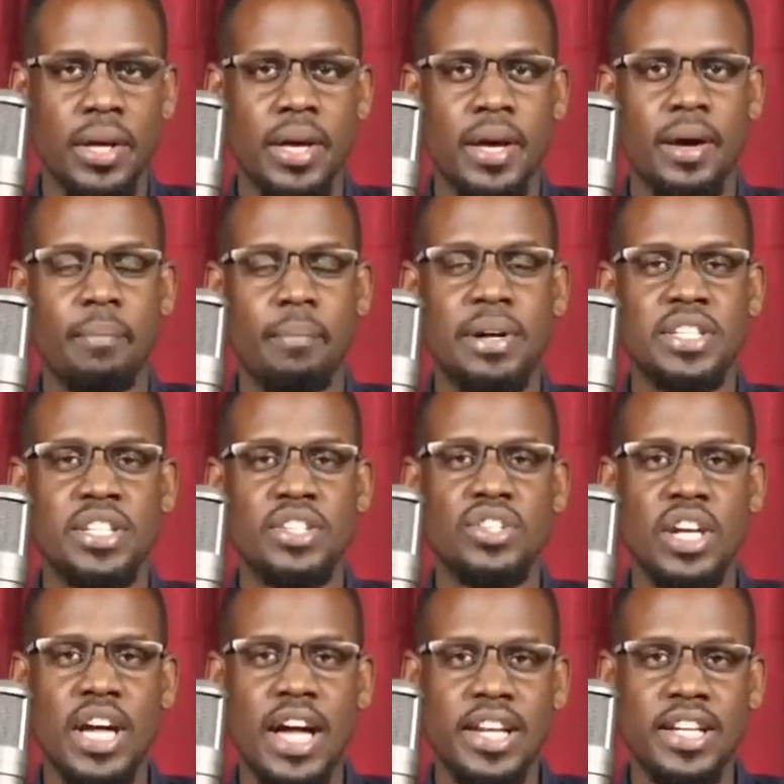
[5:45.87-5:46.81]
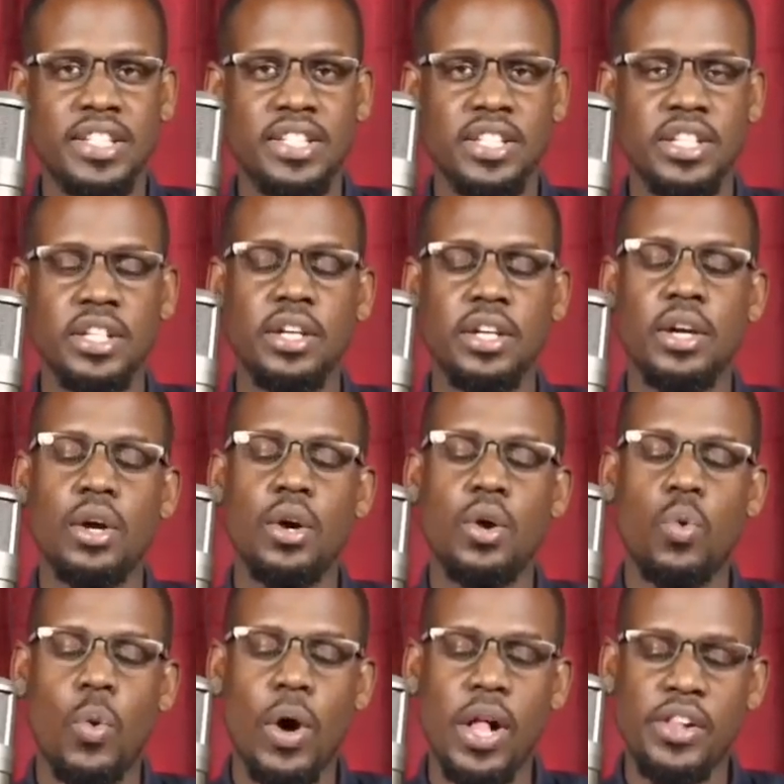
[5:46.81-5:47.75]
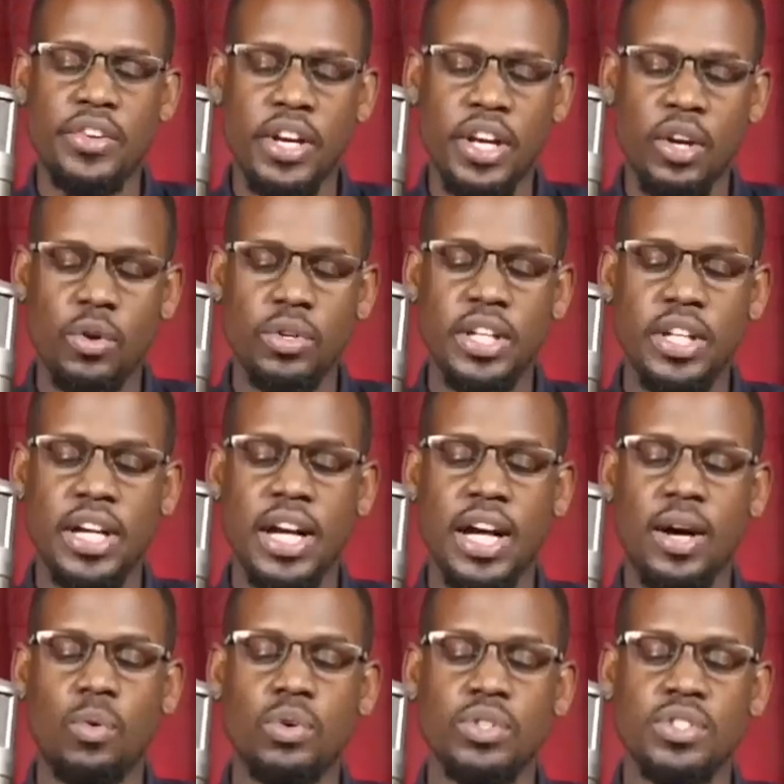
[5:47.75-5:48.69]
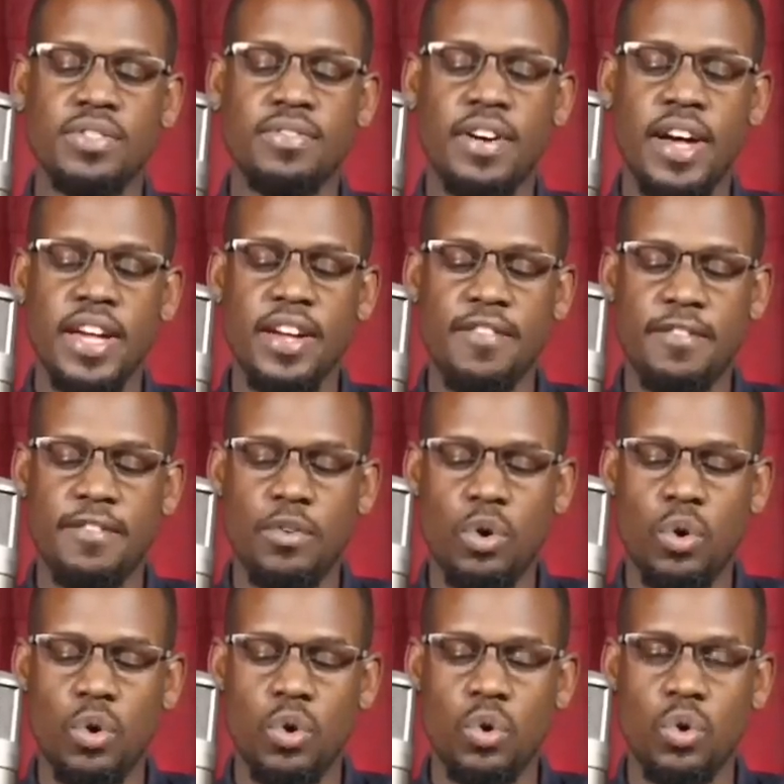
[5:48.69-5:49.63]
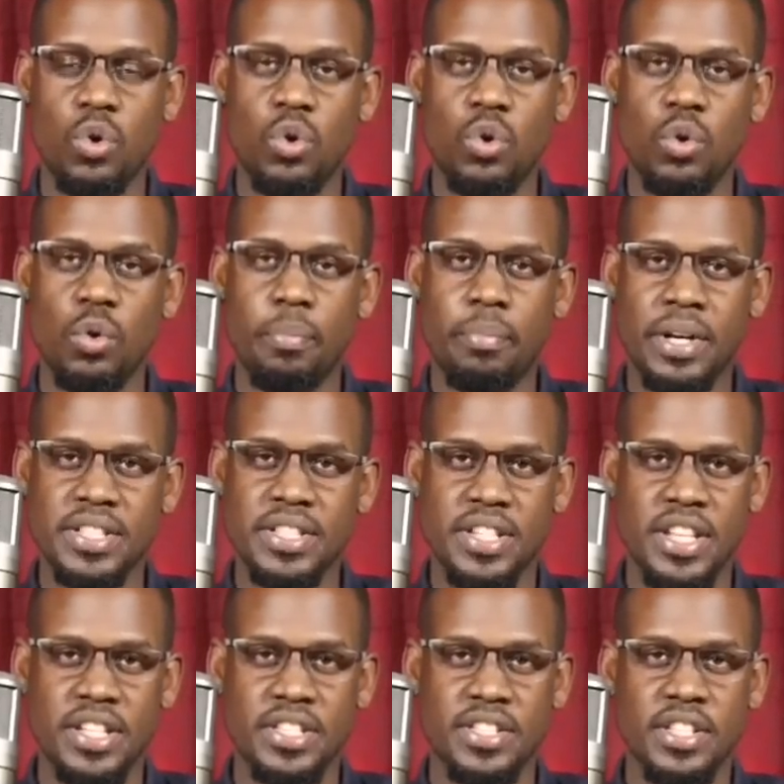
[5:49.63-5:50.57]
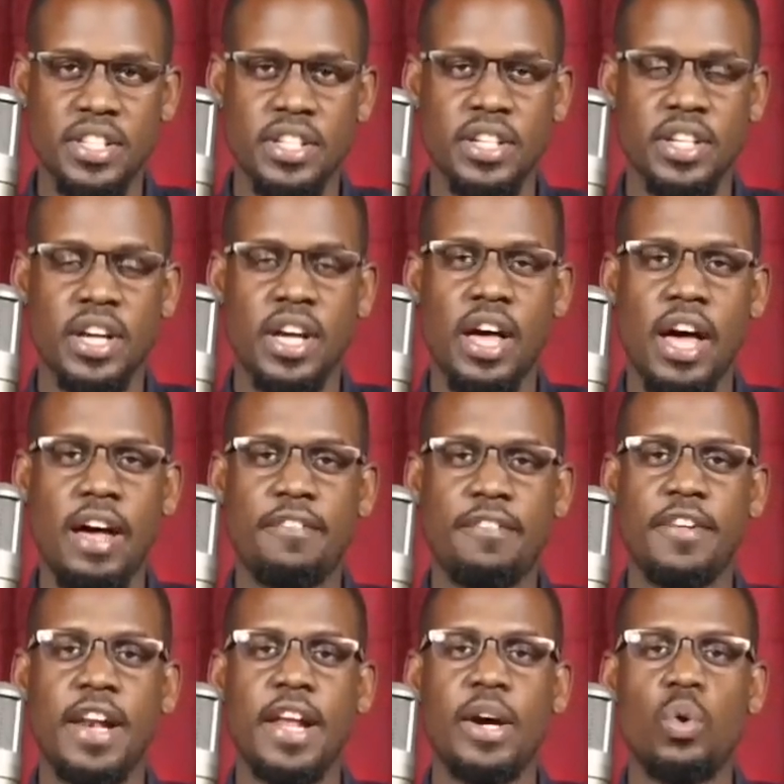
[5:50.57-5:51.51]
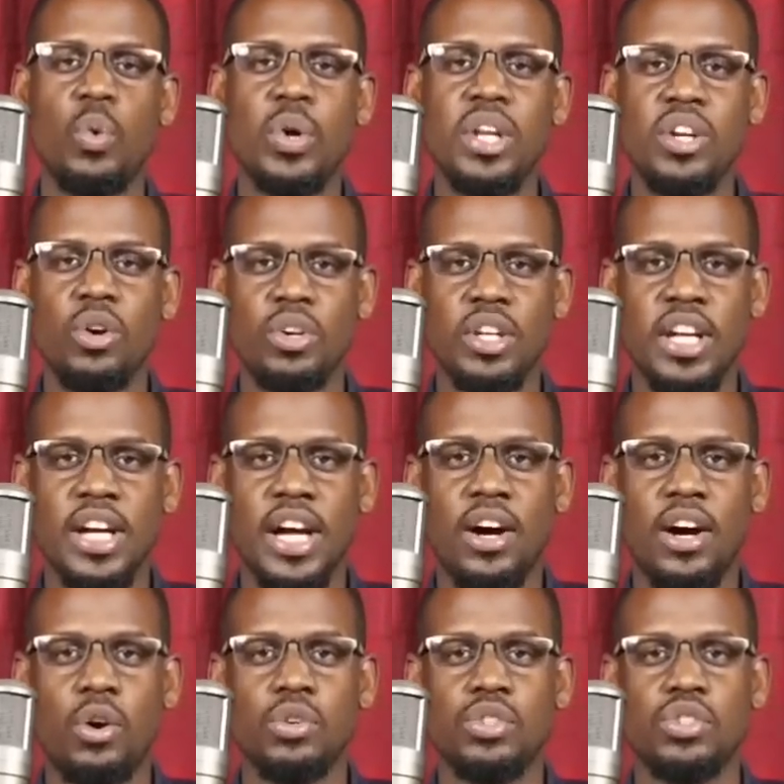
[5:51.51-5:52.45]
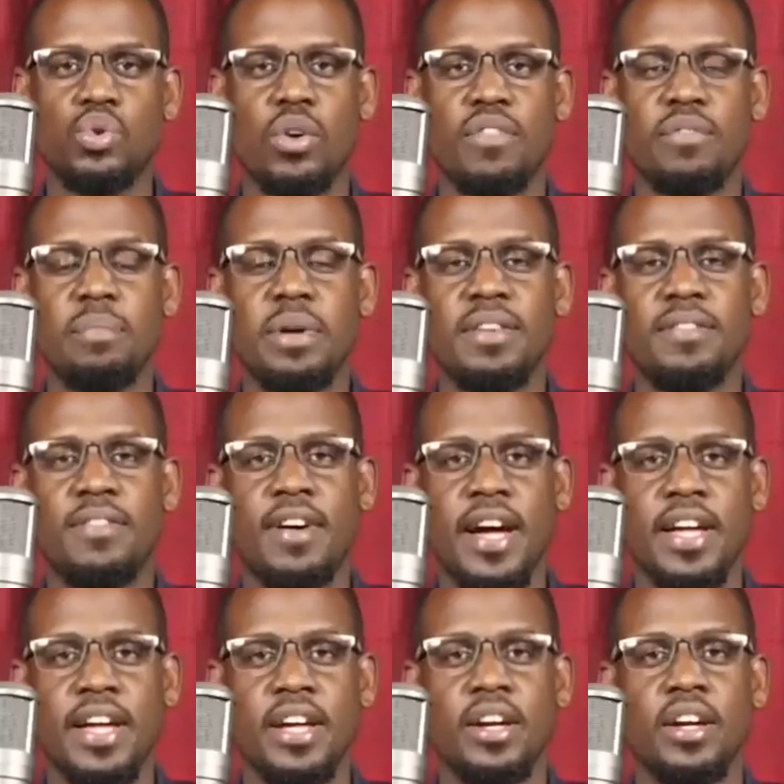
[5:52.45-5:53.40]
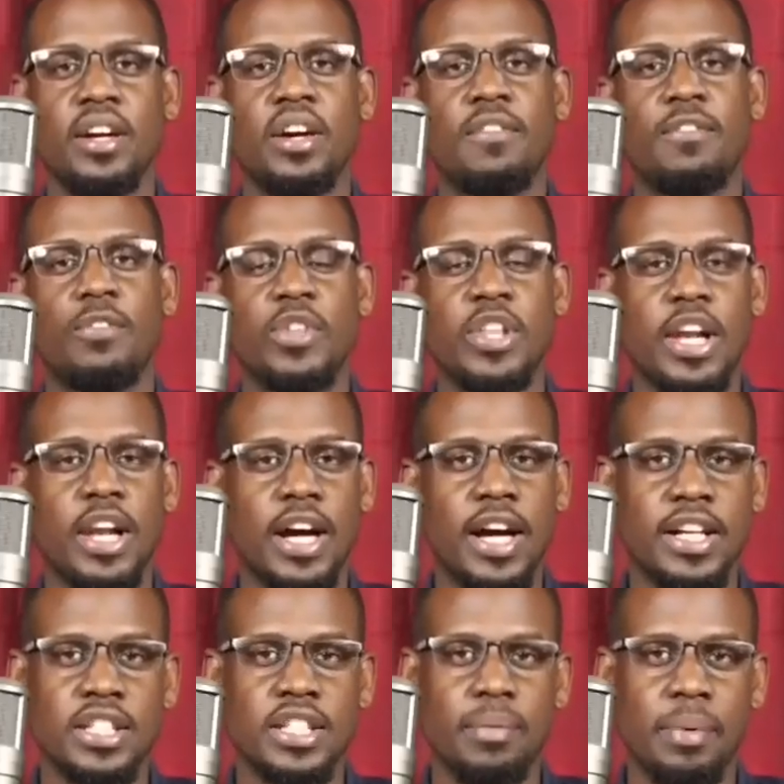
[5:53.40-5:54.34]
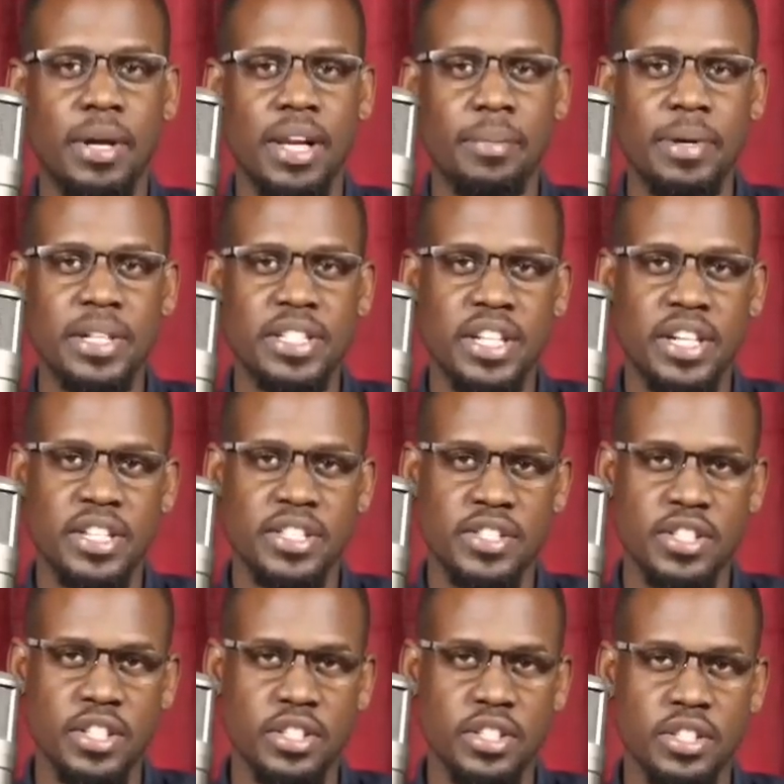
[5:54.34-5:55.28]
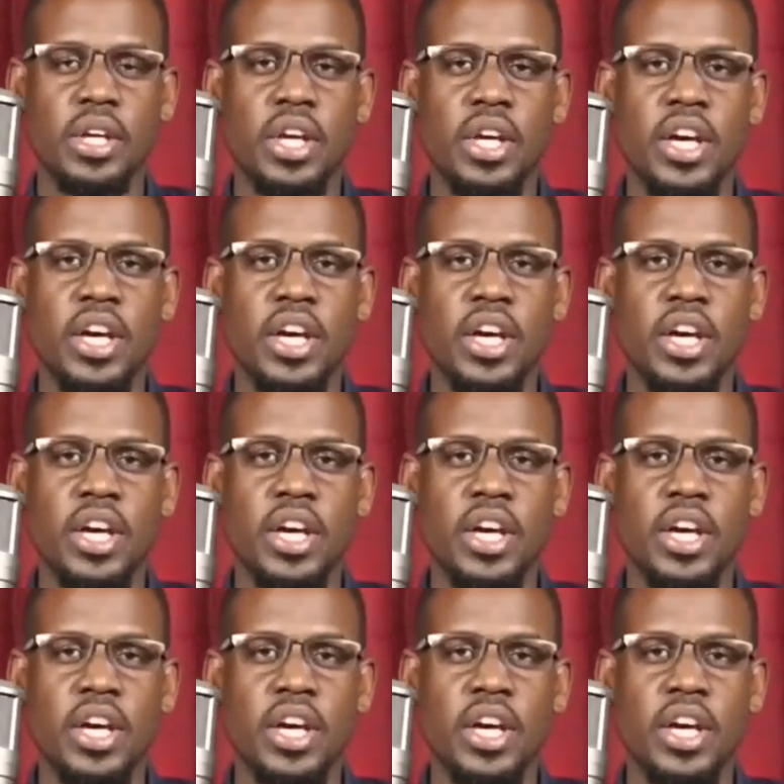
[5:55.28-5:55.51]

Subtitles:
But in reality, while Raila Odinga was vying for presidency, I feel like Winnie Odinga ought to have been vying for the Langata parliamentary seat.